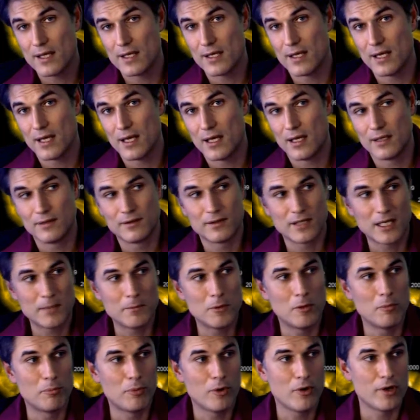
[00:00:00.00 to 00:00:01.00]
These
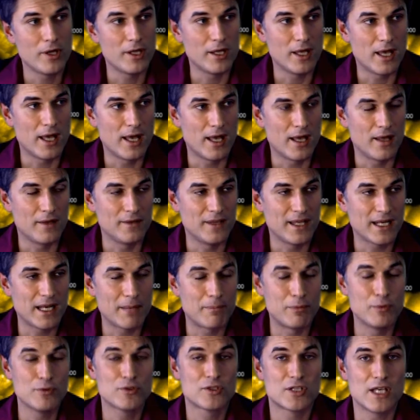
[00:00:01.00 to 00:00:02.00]
are macro
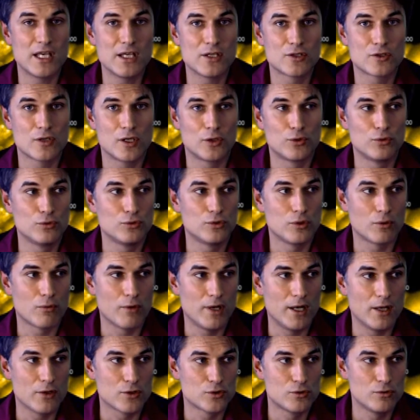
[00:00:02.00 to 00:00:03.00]
effects having a
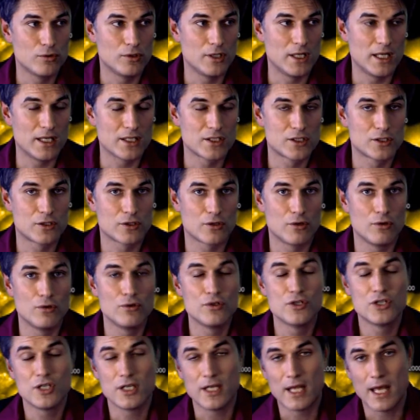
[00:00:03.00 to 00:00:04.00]
direct impact with
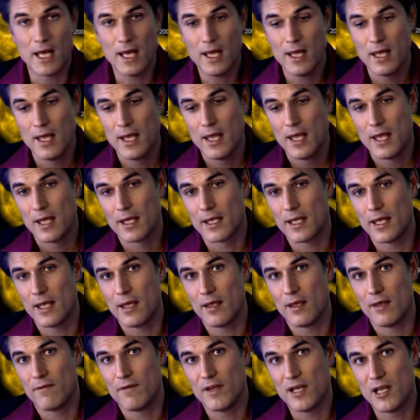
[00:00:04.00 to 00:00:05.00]
the visible
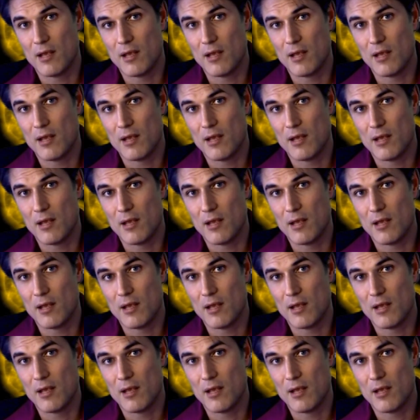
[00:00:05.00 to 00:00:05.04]
earth.